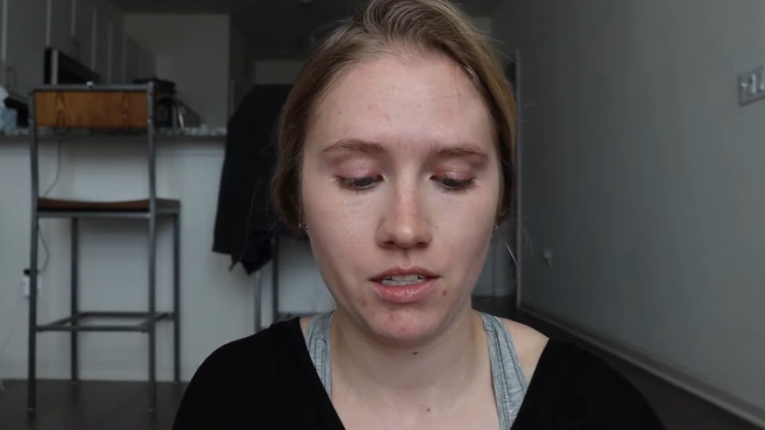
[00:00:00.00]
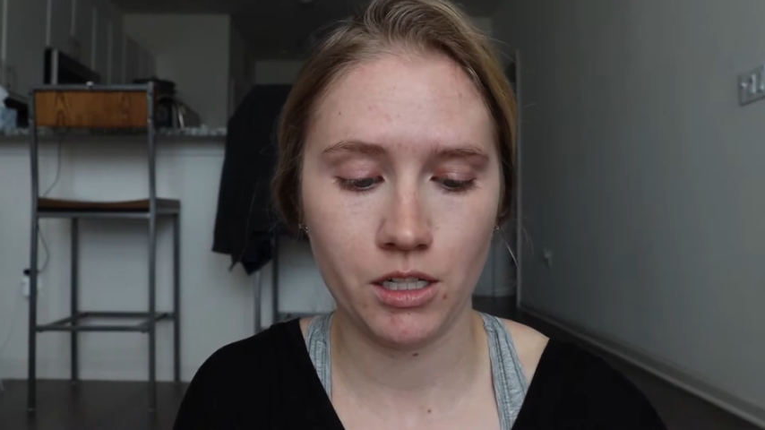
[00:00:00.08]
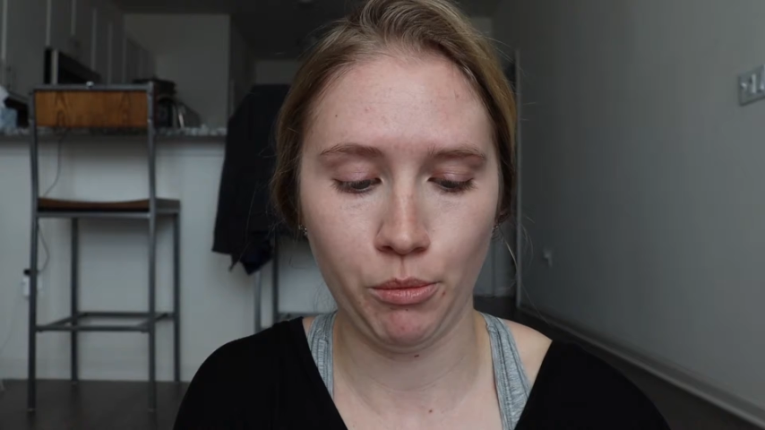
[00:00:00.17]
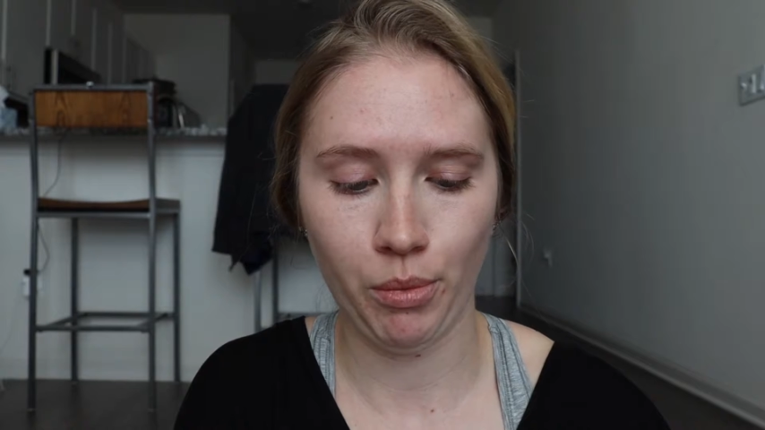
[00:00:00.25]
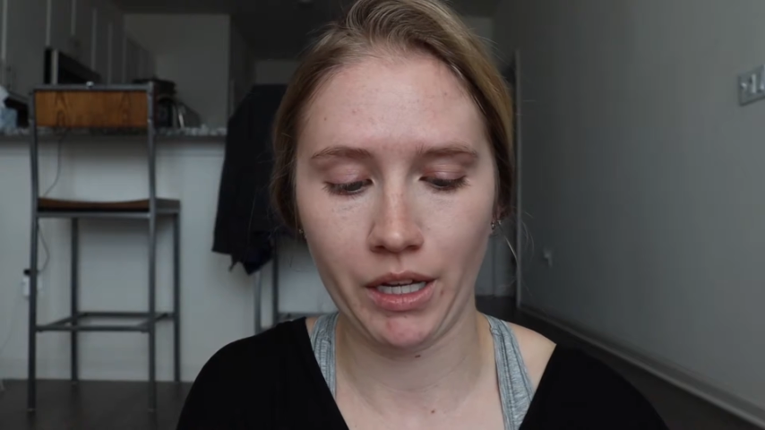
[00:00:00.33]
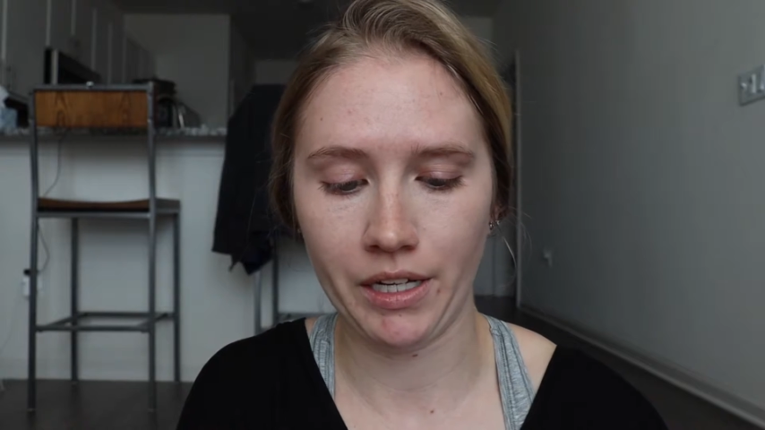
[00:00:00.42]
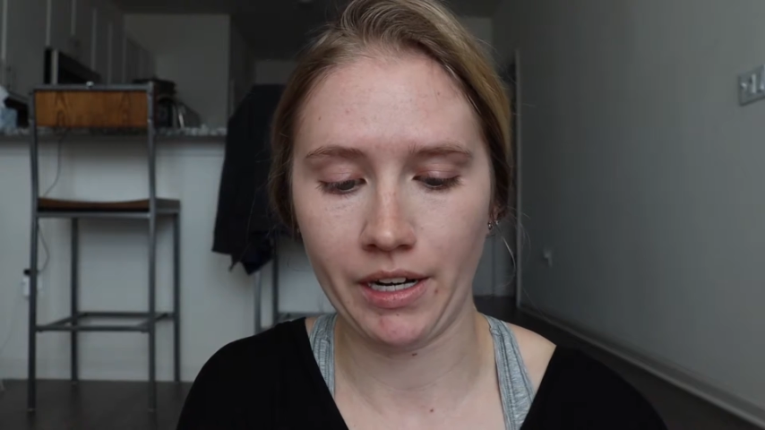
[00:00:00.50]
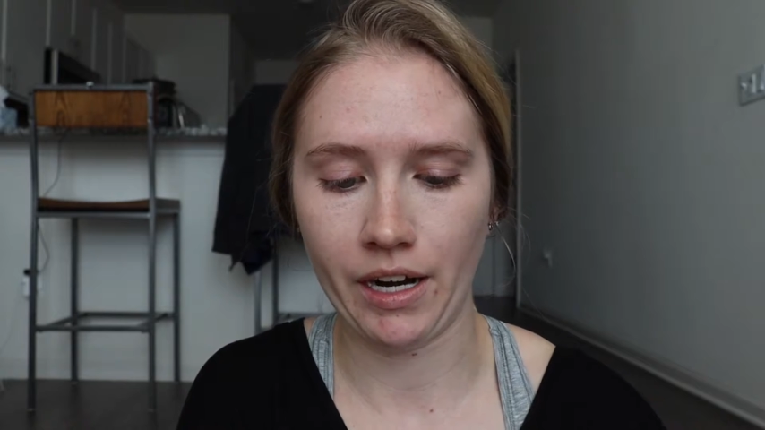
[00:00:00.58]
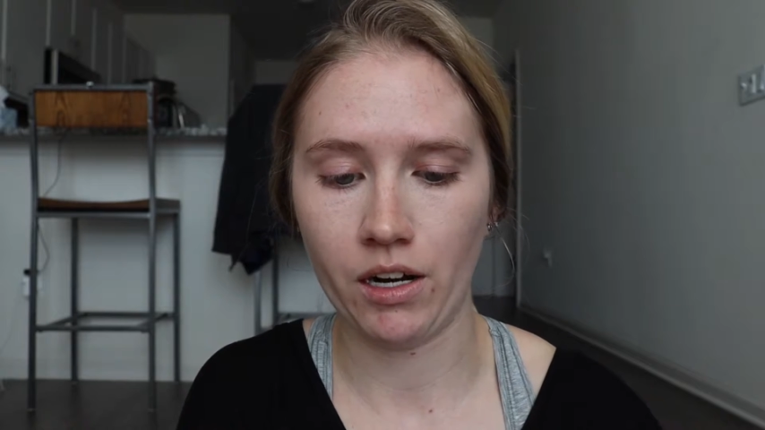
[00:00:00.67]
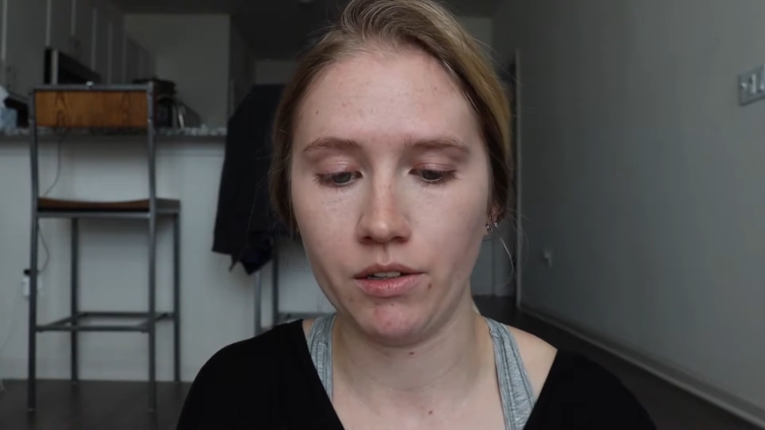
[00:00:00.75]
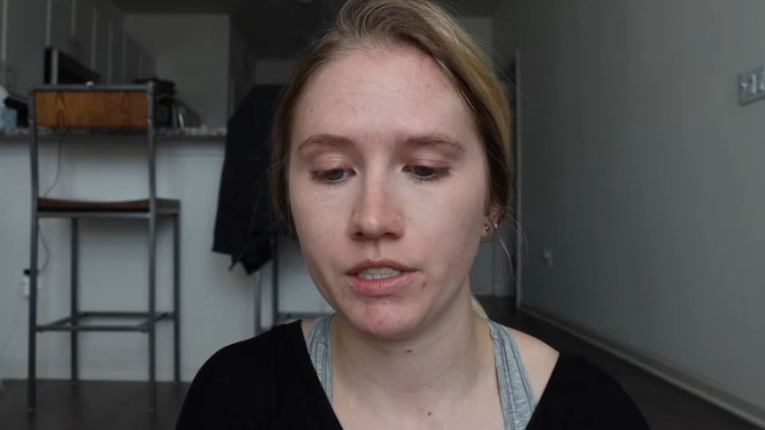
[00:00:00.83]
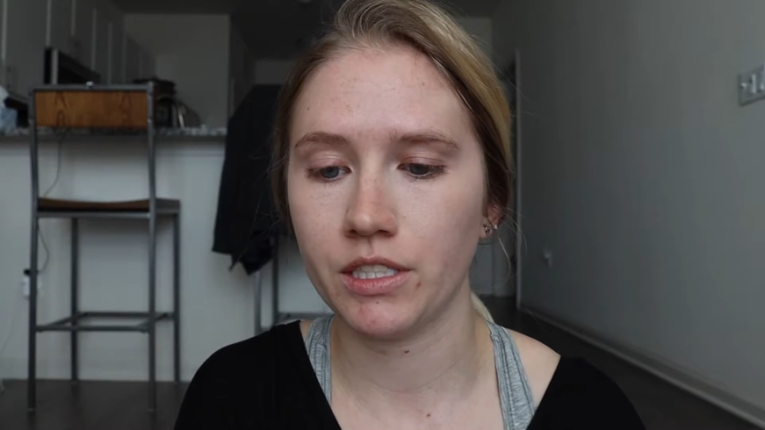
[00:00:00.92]
to blend it
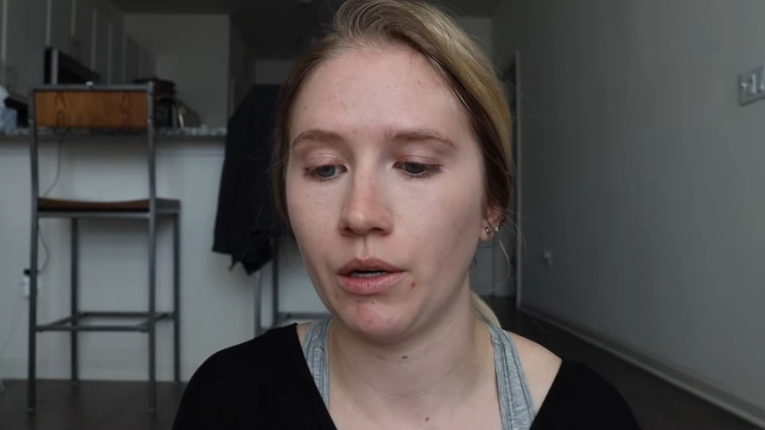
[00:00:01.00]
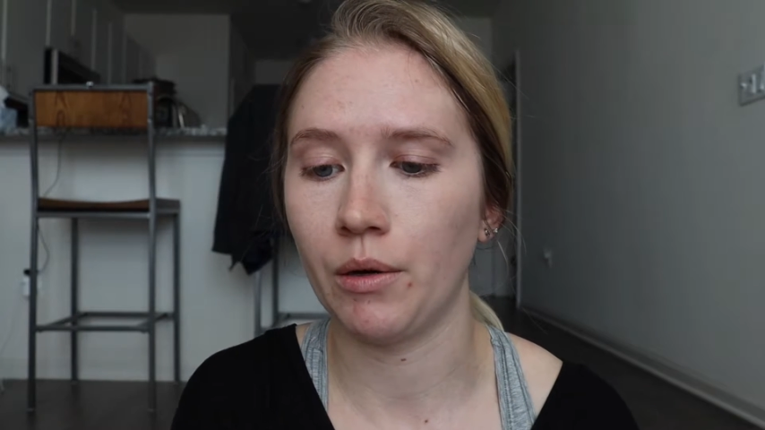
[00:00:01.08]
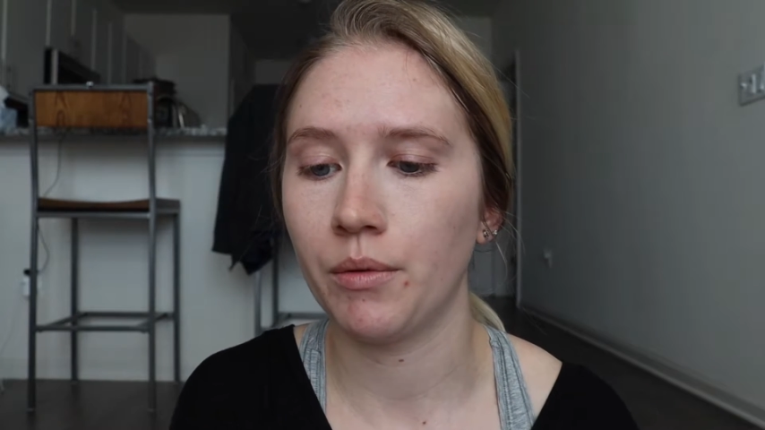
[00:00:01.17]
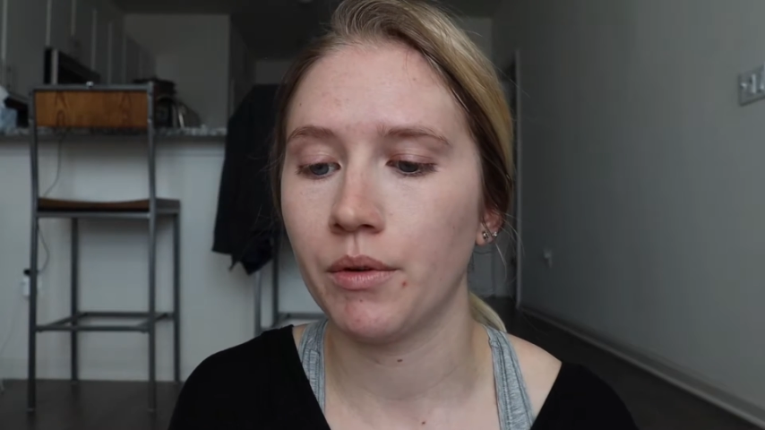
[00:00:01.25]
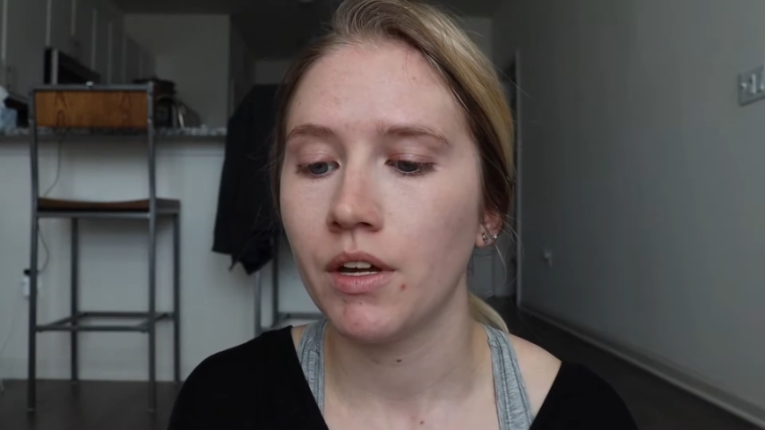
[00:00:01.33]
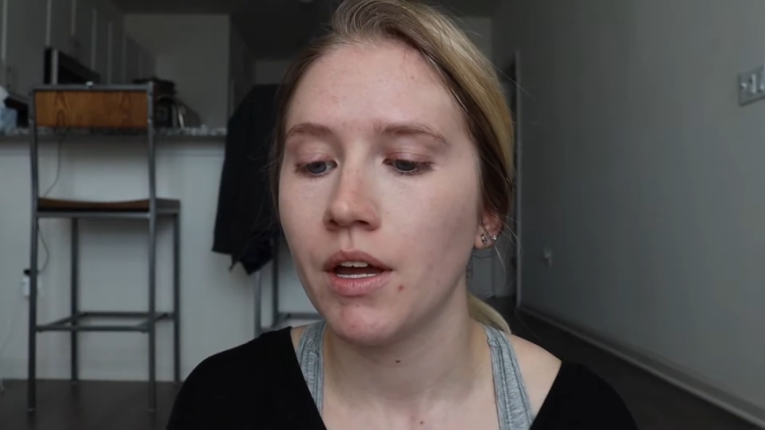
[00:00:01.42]
out, so it